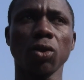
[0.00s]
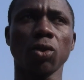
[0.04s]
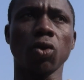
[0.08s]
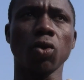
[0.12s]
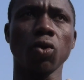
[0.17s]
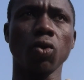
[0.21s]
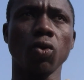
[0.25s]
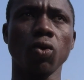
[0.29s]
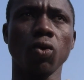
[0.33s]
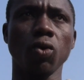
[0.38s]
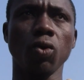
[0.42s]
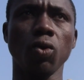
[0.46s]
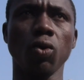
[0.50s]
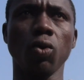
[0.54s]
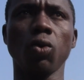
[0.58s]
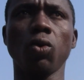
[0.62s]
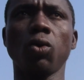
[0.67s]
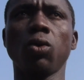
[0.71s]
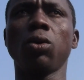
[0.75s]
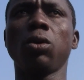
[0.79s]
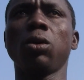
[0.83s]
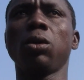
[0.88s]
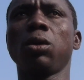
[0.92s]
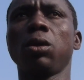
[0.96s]
So
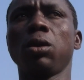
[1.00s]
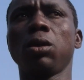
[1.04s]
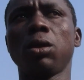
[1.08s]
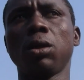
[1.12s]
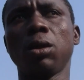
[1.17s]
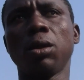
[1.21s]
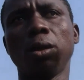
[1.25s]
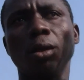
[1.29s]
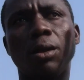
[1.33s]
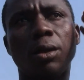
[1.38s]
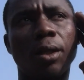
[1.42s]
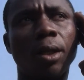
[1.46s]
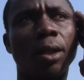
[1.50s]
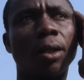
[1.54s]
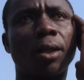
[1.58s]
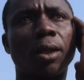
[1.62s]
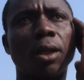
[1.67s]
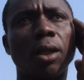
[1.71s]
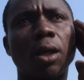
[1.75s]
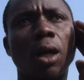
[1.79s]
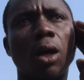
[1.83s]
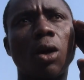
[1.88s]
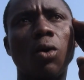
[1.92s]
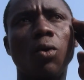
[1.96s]
they
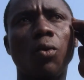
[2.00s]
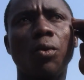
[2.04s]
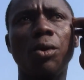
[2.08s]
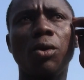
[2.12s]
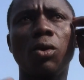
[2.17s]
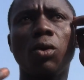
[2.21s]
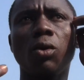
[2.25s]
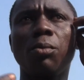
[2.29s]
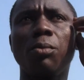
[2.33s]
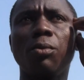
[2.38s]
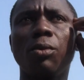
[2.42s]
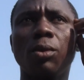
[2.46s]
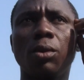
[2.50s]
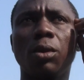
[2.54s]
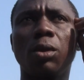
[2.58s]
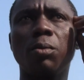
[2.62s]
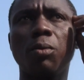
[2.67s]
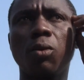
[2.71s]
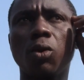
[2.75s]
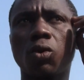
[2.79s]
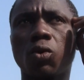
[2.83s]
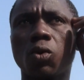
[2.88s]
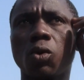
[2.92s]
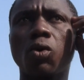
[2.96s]
say now we own the
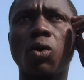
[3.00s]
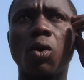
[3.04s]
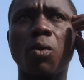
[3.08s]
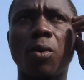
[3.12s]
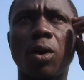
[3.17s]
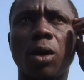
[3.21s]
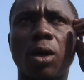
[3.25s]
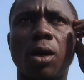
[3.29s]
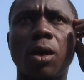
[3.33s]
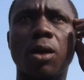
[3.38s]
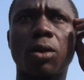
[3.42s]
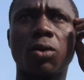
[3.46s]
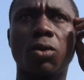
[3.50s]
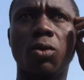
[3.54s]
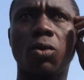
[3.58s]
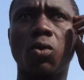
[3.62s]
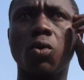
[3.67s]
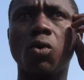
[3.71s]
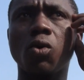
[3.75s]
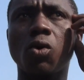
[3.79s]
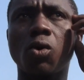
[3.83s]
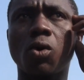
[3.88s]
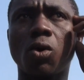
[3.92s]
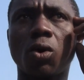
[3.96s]
boat will come on, so it
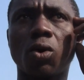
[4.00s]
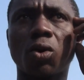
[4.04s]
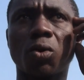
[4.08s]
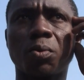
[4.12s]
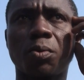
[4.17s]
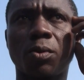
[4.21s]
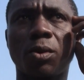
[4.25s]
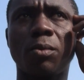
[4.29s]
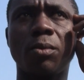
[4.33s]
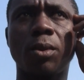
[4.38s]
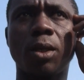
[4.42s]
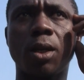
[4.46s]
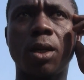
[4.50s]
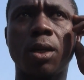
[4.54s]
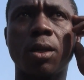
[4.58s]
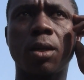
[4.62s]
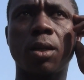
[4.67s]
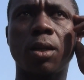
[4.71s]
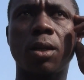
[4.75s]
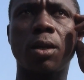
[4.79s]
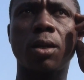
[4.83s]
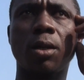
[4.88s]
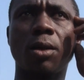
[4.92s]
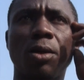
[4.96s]
go cause problem.
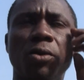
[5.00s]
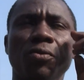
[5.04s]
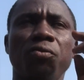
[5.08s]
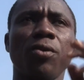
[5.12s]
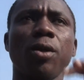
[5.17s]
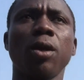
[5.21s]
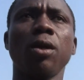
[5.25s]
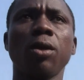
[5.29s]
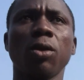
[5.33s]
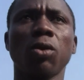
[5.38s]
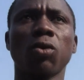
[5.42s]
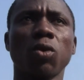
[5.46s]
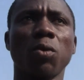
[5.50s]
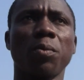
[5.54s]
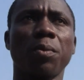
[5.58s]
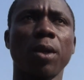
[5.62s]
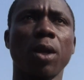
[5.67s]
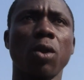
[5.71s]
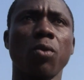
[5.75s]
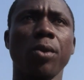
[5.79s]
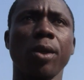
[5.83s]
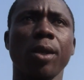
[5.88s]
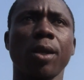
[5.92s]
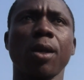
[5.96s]
And if any
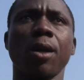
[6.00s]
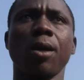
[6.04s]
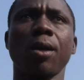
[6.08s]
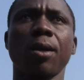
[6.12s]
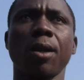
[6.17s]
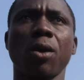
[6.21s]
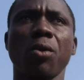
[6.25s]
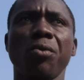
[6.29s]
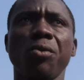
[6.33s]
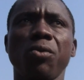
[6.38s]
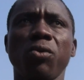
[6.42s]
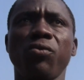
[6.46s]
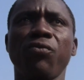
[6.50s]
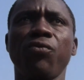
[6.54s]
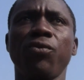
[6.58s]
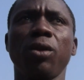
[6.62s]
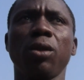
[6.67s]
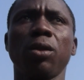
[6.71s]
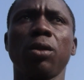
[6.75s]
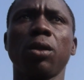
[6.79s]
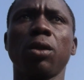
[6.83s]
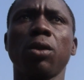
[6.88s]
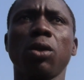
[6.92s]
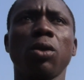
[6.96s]
supply we can, now we own
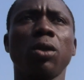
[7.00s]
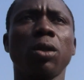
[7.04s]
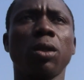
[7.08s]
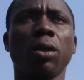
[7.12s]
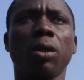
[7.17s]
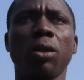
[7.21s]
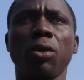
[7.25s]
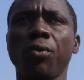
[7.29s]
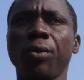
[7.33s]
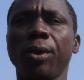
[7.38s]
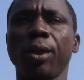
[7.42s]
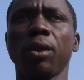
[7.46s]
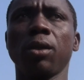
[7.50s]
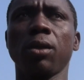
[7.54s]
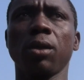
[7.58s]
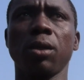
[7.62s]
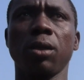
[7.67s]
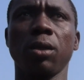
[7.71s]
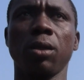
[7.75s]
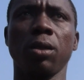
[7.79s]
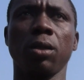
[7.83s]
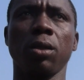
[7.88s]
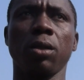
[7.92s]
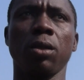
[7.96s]
village, they know the Giileh.
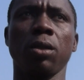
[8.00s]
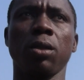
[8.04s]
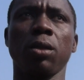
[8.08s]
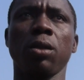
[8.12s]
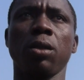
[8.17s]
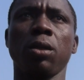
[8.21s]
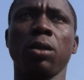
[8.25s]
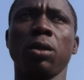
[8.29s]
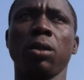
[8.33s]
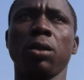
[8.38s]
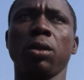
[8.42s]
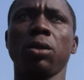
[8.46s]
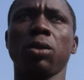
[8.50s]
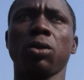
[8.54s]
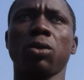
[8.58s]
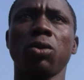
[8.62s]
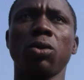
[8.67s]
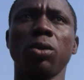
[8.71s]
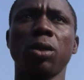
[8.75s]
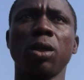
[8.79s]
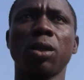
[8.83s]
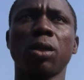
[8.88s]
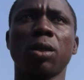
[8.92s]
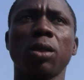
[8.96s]

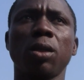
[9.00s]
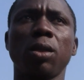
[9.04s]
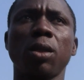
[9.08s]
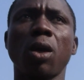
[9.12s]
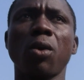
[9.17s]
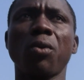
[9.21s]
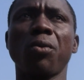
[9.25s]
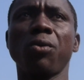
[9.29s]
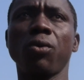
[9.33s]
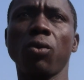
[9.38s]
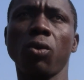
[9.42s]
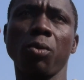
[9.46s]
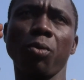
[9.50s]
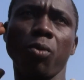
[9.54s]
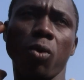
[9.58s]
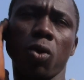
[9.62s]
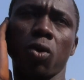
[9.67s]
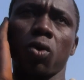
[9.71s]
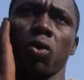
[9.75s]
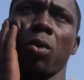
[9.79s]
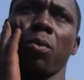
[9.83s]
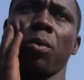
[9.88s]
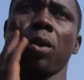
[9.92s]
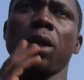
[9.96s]
So they say now we own
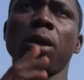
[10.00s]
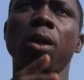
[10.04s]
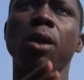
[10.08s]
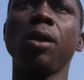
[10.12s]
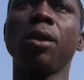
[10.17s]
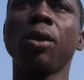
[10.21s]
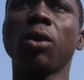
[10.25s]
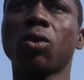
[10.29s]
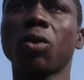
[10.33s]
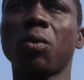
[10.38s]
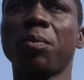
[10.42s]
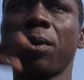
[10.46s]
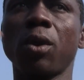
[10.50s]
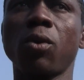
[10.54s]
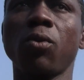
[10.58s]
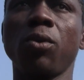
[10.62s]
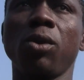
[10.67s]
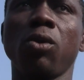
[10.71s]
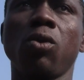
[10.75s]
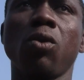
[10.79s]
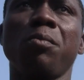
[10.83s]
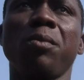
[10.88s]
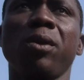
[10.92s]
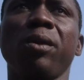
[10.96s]
boat come on. Any supply
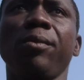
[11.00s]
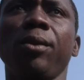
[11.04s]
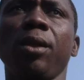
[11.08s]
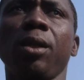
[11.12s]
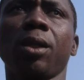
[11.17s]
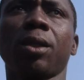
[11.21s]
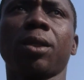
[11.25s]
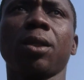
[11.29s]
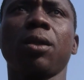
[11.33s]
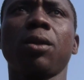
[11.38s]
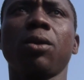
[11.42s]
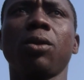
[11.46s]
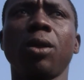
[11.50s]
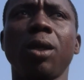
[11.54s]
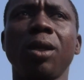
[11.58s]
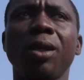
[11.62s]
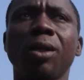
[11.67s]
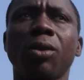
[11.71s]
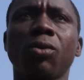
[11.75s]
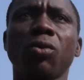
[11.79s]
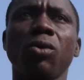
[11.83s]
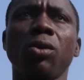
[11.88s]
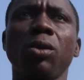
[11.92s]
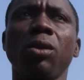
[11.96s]
with the government they sell,
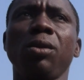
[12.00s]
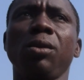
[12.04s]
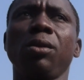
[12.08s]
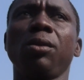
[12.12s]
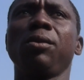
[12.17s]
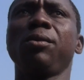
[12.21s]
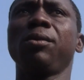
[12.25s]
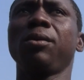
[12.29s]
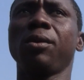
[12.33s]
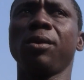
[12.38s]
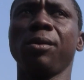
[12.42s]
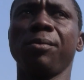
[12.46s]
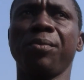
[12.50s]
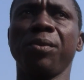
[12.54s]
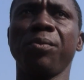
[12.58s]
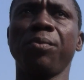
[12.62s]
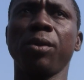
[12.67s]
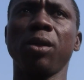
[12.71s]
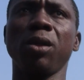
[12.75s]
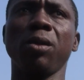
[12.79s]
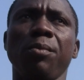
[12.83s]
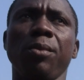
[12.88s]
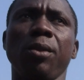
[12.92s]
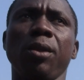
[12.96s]
any to the
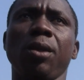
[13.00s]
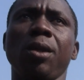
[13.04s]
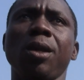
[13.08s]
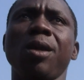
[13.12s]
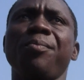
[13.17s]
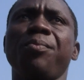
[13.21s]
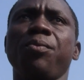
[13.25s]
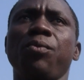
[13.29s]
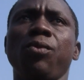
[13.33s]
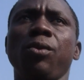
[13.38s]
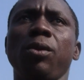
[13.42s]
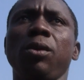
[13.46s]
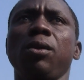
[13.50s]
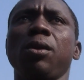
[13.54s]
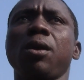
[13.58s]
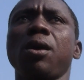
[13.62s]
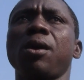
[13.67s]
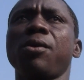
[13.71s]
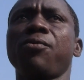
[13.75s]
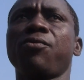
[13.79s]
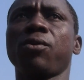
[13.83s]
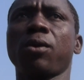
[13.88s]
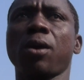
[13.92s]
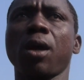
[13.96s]
people they help with
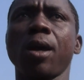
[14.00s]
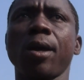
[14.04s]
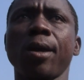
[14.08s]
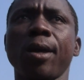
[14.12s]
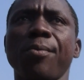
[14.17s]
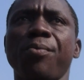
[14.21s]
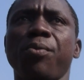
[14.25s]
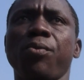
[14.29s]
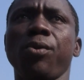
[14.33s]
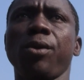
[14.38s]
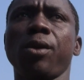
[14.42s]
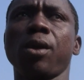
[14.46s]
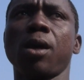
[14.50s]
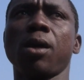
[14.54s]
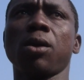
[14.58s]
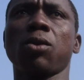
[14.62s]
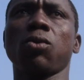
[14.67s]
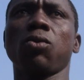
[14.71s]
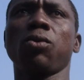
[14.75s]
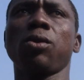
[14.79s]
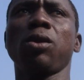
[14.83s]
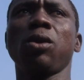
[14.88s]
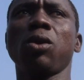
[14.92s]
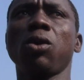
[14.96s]
now for can help with now.
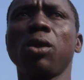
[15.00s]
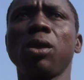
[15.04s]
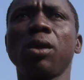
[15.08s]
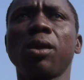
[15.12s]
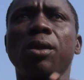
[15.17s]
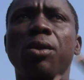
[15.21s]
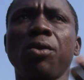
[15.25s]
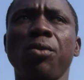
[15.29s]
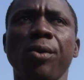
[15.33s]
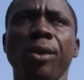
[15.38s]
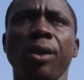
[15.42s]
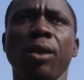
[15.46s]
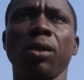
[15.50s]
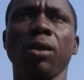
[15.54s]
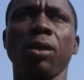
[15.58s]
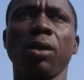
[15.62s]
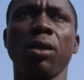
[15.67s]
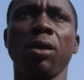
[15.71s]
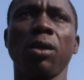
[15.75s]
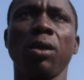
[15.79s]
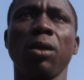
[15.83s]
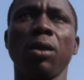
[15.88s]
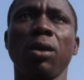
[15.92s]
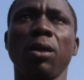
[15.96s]
So they know the Giileh.
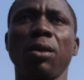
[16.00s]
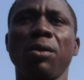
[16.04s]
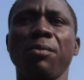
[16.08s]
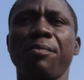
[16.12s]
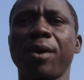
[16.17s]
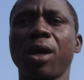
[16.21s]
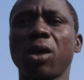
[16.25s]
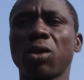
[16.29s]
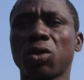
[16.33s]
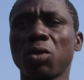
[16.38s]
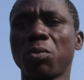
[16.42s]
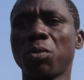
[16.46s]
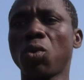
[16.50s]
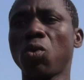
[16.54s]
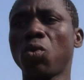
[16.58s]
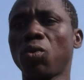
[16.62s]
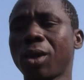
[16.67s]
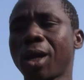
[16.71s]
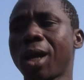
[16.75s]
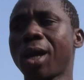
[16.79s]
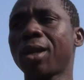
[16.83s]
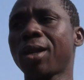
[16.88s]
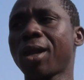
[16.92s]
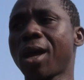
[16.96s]
Pass number
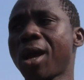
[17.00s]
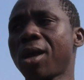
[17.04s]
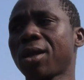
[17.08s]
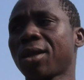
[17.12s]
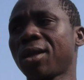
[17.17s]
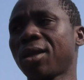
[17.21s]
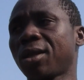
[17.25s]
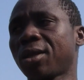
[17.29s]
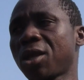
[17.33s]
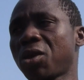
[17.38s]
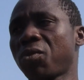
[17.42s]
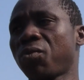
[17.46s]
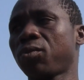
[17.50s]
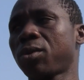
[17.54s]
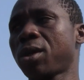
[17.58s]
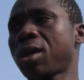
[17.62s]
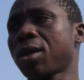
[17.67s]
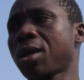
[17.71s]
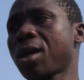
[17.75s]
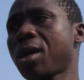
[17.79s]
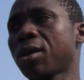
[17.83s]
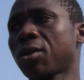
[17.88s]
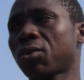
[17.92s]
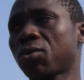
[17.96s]
one now, see seven.
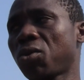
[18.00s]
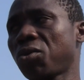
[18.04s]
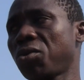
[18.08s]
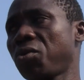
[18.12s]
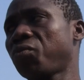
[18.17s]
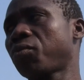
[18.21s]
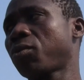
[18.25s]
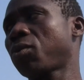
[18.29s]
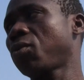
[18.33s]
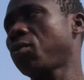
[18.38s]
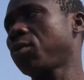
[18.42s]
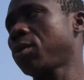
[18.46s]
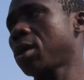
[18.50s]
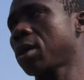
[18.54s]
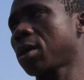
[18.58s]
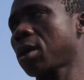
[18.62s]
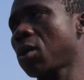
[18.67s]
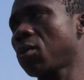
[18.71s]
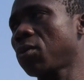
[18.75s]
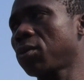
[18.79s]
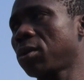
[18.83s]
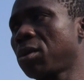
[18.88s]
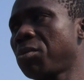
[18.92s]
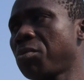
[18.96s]
I can't sorry for when I
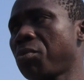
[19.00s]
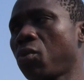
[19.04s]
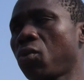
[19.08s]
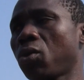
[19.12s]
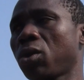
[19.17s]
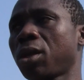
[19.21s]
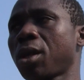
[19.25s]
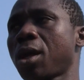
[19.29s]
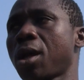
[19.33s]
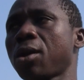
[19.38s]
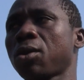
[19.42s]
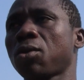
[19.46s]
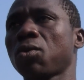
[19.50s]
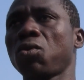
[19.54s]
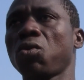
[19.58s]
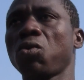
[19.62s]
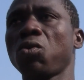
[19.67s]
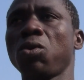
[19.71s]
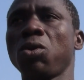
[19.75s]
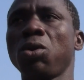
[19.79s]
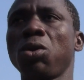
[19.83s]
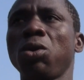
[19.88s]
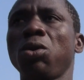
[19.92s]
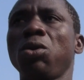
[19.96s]
count them book there,
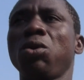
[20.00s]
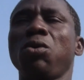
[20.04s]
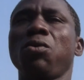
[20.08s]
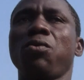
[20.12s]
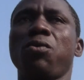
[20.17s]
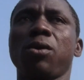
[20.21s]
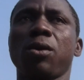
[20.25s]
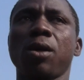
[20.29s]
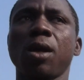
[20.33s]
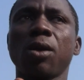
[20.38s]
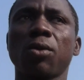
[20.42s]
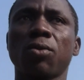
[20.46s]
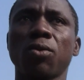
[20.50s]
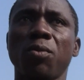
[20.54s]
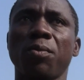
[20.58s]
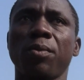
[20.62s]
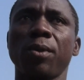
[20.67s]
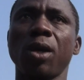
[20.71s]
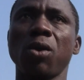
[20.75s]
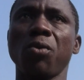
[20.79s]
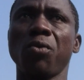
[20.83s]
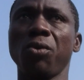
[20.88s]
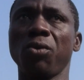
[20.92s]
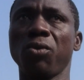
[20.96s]
so we can't
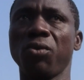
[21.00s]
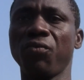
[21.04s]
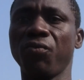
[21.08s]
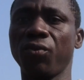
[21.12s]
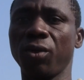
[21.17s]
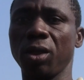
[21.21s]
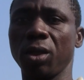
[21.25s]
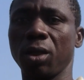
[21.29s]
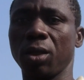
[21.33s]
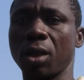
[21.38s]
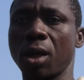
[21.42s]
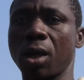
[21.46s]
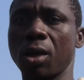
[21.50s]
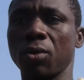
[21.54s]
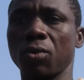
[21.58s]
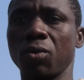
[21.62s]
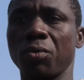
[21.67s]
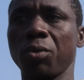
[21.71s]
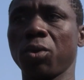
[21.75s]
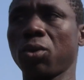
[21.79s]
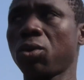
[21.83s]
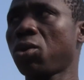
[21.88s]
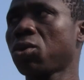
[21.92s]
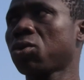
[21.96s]
supply we own village now.
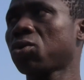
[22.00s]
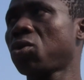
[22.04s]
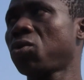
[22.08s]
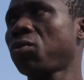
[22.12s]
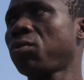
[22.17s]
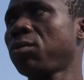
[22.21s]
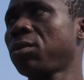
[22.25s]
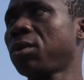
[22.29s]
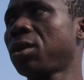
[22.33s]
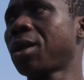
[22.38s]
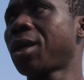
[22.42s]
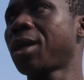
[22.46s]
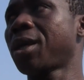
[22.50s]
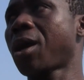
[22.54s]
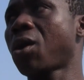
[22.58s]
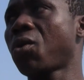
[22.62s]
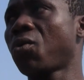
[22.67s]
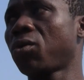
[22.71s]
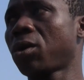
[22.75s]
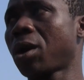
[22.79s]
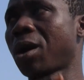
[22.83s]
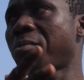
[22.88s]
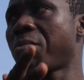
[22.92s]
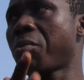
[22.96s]
So because of now, you
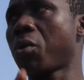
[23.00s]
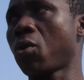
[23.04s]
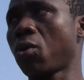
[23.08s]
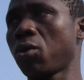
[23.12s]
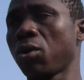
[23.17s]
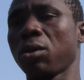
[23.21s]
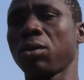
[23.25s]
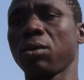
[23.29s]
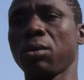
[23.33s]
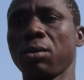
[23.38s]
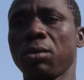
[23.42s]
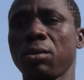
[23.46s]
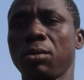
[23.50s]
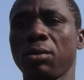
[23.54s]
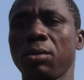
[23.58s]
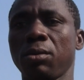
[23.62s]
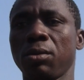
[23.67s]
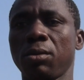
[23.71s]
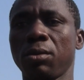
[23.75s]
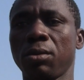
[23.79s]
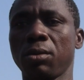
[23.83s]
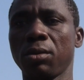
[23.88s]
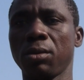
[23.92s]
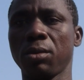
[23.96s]
are not born.
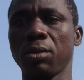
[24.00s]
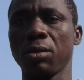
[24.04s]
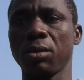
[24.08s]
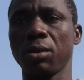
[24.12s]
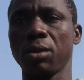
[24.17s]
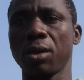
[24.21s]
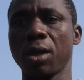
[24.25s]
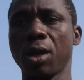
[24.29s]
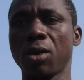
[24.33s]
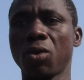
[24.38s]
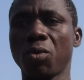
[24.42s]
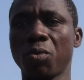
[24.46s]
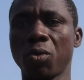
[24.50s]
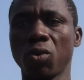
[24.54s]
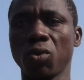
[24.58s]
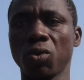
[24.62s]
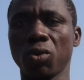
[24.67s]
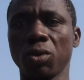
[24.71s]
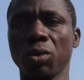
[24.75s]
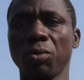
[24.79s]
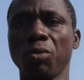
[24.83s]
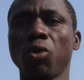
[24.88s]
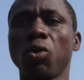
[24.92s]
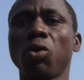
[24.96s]
I know
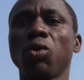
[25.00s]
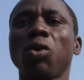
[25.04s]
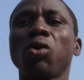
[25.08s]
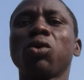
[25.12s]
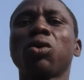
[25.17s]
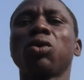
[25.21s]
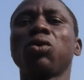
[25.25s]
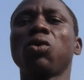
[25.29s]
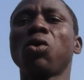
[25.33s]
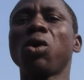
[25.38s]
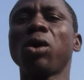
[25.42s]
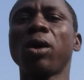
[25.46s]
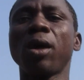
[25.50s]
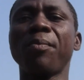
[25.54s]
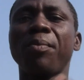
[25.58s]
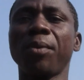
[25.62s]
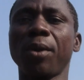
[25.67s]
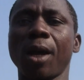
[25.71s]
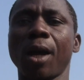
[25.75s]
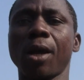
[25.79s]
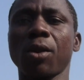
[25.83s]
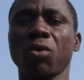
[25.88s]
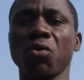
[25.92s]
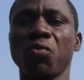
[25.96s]
most. But no help
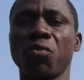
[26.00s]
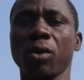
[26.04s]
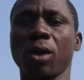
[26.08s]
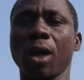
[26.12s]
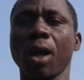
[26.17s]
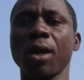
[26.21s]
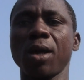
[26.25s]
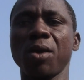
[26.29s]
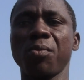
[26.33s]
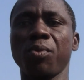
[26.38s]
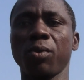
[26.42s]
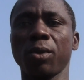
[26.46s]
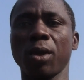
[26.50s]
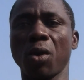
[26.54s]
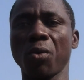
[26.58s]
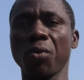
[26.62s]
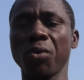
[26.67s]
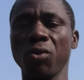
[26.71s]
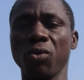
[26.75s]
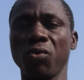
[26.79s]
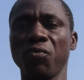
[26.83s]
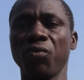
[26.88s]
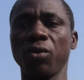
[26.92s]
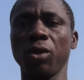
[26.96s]
now, so we can't help now.
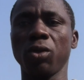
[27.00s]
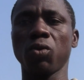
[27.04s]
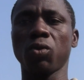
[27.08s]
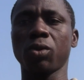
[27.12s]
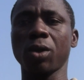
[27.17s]
We own village.